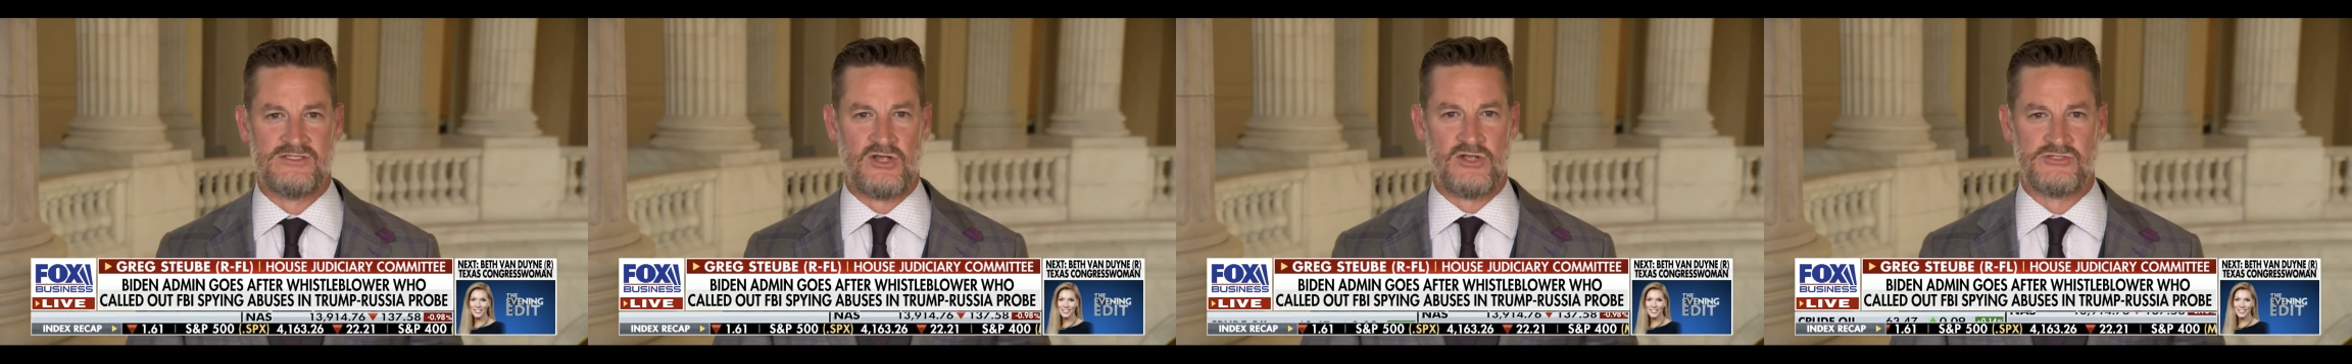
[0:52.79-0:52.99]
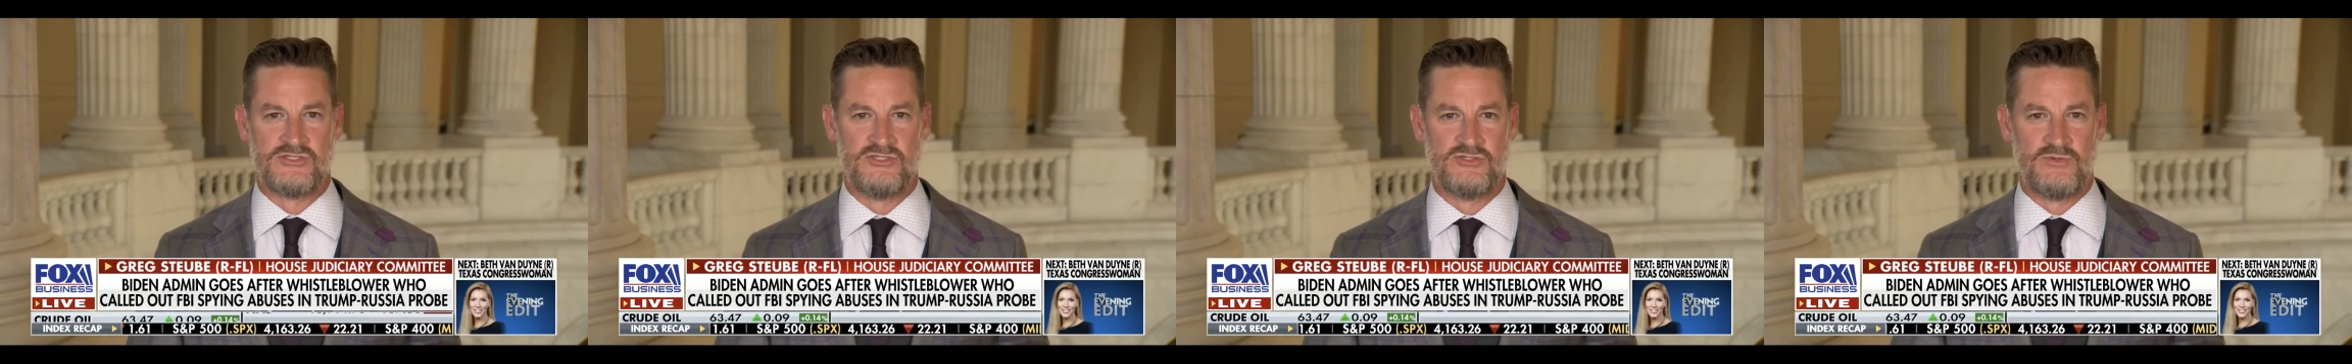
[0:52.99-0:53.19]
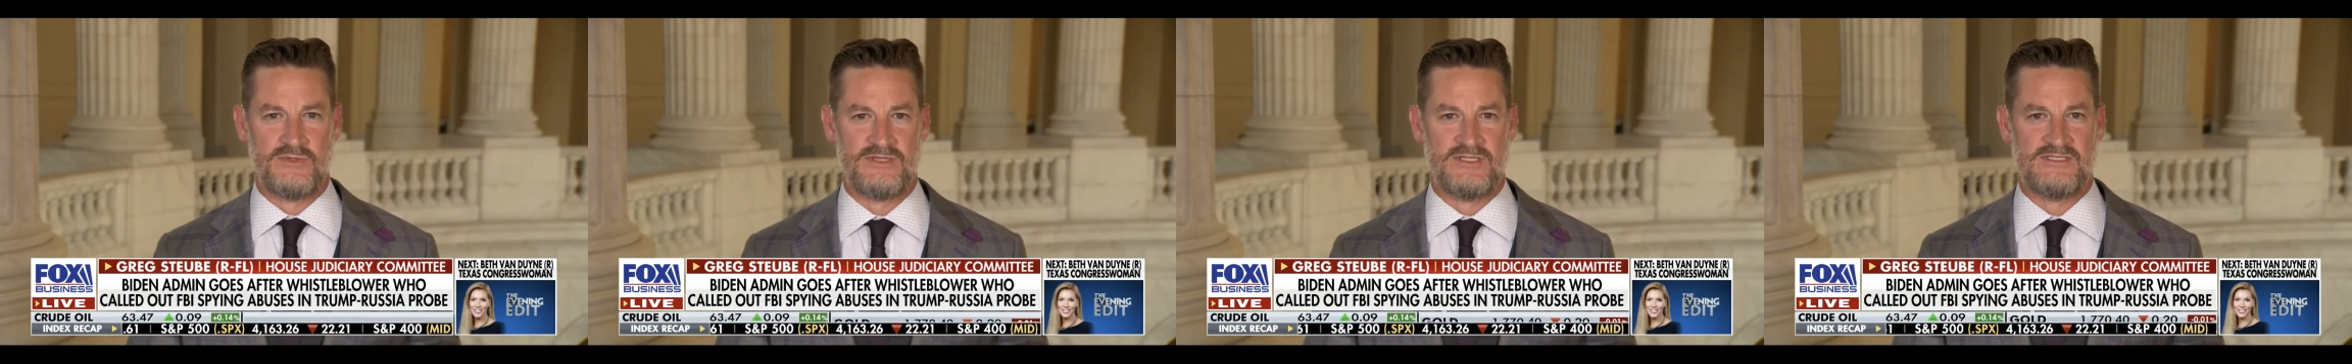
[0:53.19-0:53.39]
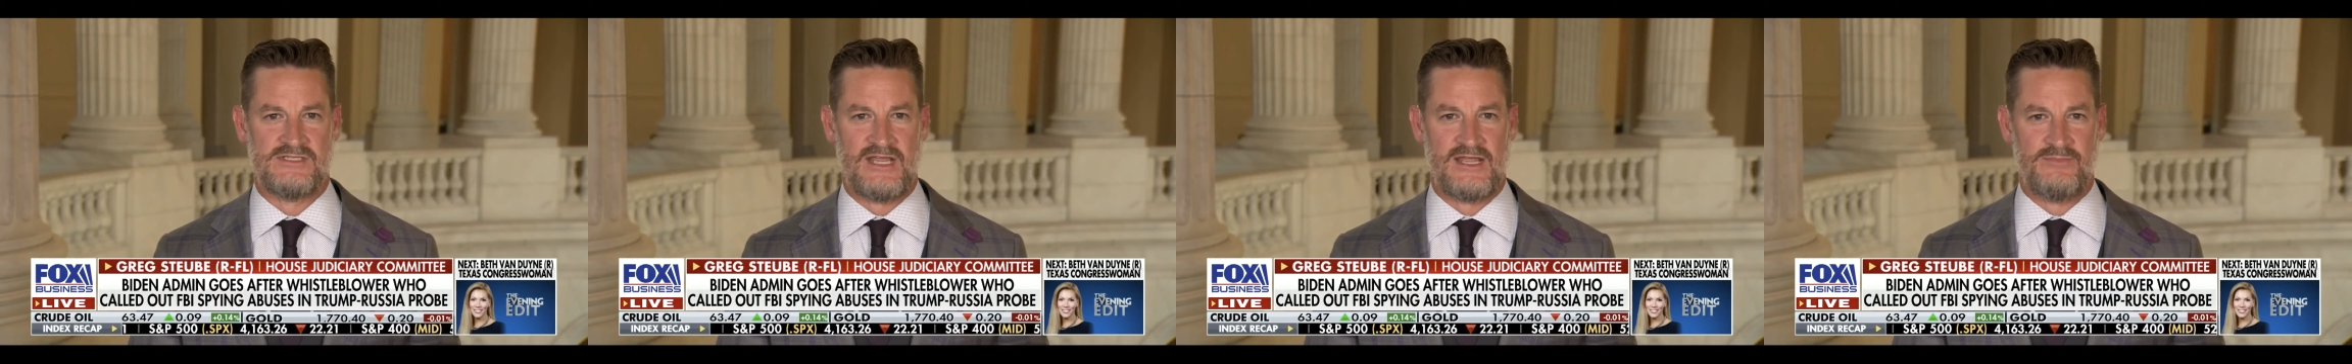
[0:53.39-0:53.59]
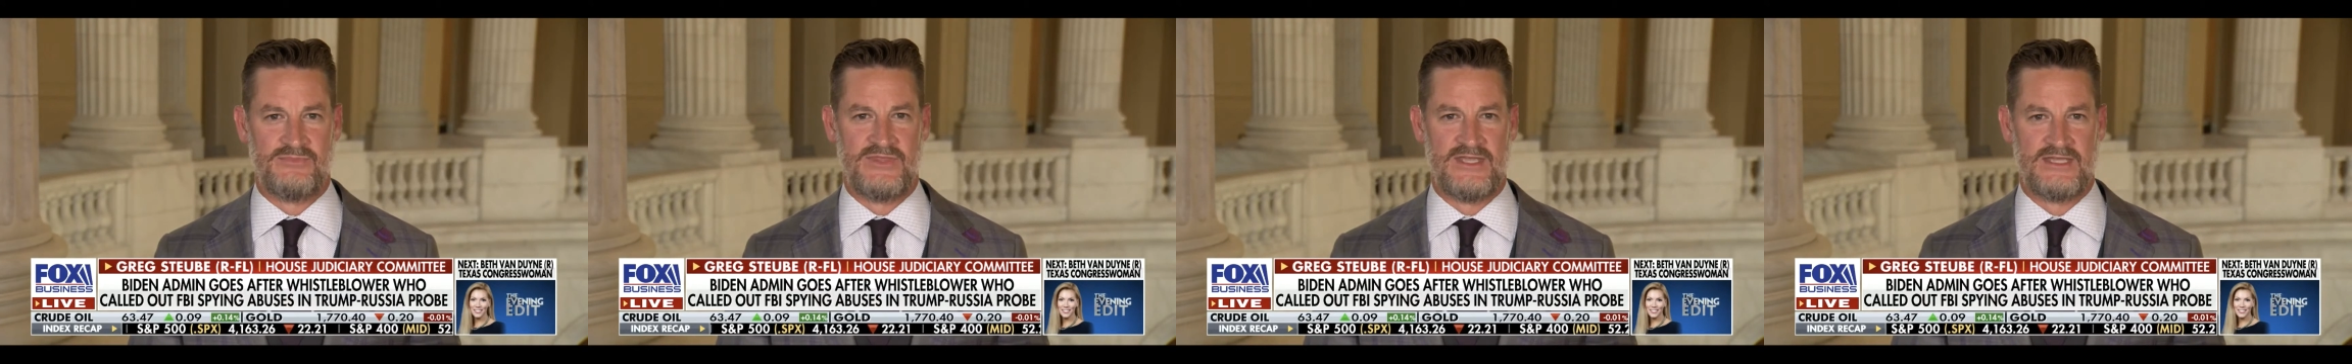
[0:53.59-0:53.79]
also doing the
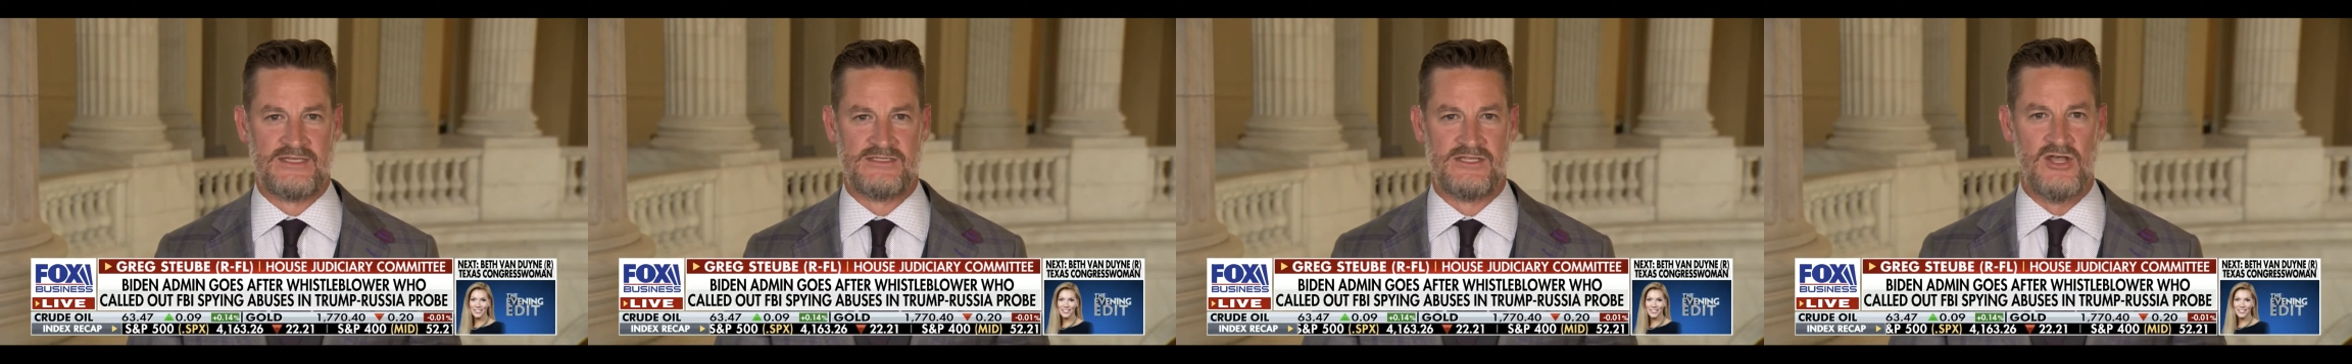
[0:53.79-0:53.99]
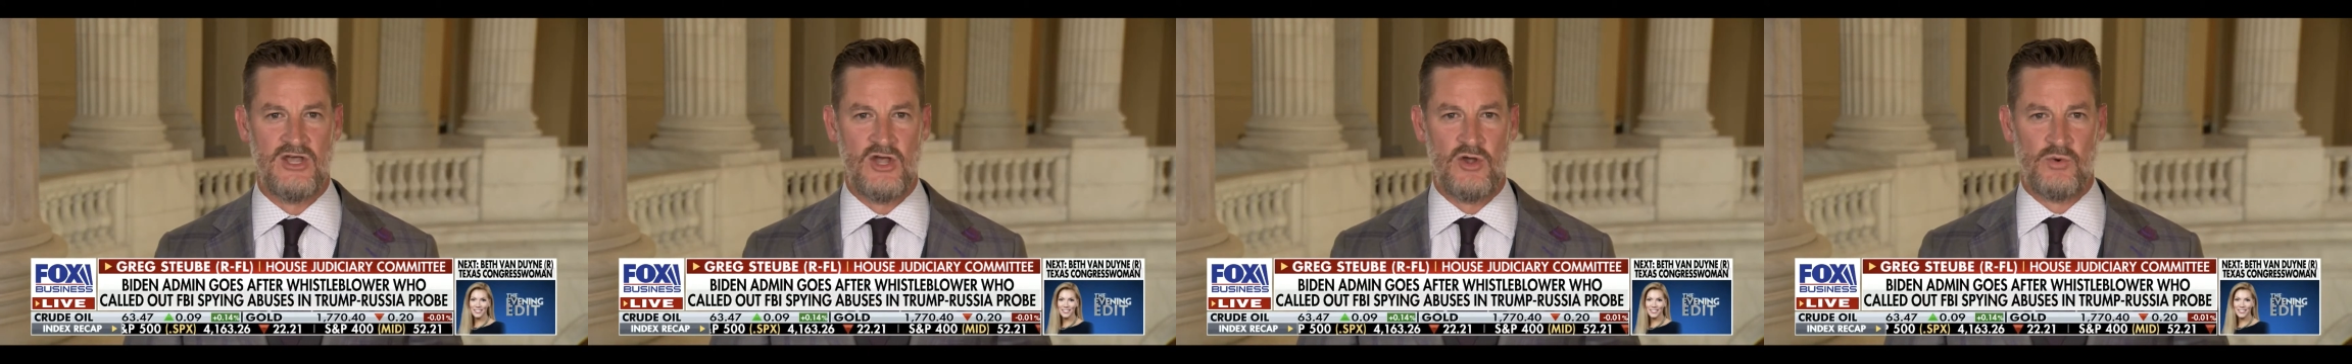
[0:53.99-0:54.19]
same things